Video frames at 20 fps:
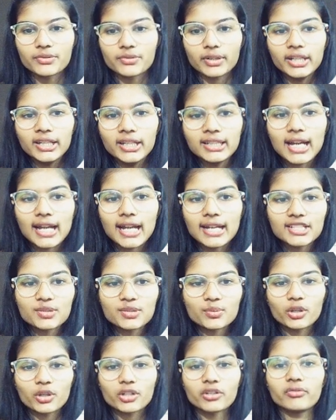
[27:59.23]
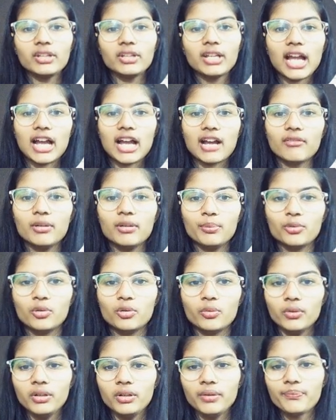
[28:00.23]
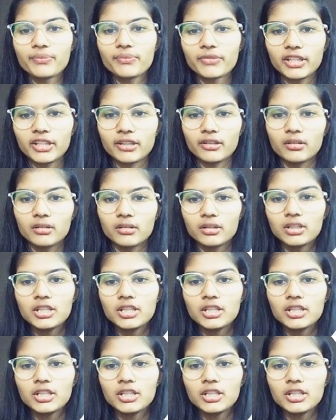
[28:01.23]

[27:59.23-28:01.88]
right, that is what we have up over here.